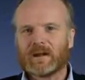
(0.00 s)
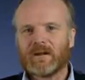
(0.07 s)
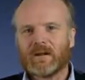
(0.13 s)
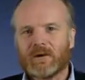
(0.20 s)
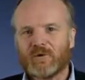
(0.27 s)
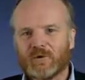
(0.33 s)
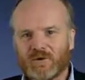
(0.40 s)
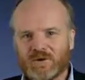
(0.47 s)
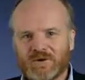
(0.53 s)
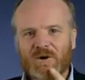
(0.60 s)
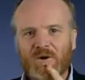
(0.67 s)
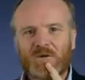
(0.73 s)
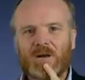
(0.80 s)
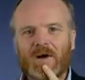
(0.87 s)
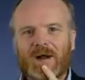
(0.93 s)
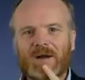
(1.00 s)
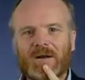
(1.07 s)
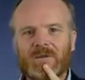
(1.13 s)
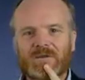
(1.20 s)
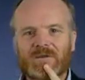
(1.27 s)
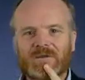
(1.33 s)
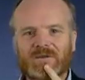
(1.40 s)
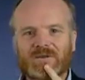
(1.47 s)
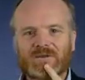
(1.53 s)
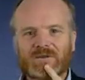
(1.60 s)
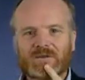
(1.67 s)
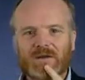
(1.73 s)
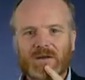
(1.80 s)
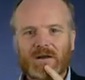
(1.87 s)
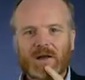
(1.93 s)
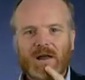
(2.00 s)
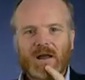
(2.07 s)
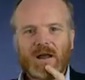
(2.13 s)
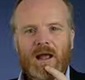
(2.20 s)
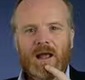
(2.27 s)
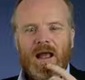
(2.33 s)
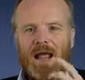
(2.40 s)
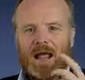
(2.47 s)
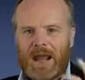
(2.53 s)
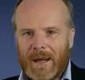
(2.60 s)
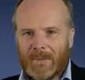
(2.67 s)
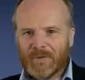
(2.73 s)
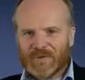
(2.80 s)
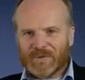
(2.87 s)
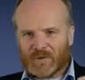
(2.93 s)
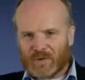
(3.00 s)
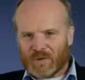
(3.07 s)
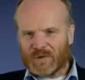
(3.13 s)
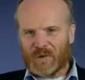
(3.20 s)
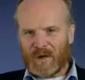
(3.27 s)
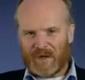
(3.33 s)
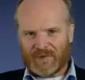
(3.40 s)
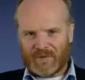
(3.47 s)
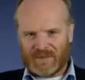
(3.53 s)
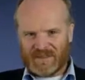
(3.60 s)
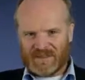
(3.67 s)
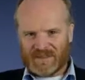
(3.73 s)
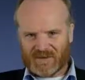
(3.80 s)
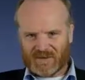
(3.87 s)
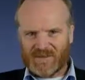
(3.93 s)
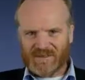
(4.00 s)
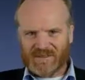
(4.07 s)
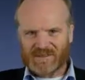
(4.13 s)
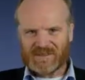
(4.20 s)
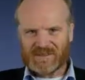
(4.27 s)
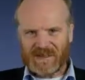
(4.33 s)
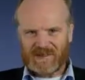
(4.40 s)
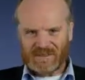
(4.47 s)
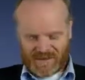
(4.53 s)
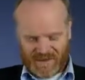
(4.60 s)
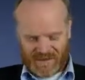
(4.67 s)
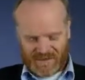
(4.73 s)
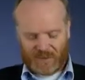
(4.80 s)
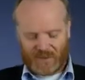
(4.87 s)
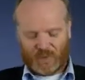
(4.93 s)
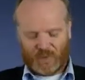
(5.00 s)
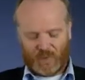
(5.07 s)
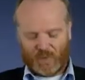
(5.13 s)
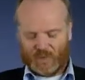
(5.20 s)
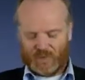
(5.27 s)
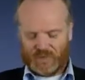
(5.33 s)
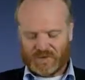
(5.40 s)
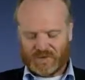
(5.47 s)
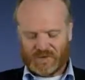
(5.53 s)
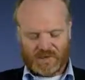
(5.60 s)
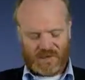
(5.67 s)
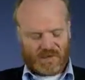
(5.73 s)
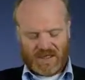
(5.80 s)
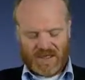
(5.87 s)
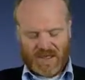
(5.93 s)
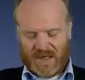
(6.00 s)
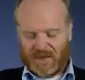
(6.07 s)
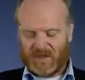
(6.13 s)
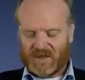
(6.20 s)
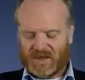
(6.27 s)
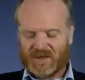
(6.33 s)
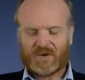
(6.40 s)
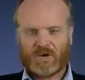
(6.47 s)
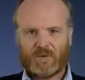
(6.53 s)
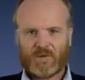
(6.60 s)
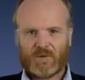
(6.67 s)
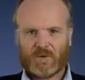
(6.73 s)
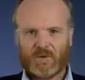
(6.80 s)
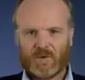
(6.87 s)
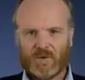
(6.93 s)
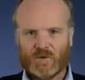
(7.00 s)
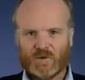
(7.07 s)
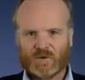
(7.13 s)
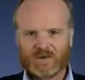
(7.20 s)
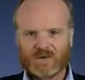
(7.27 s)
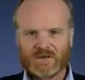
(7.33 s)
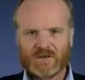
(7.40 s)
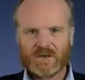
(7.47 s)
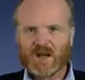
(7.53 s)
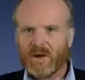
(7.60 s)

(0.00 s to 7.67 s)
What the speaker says: Now, not so for animals. Apes also have a discrete system of calls, just a limited number of calls.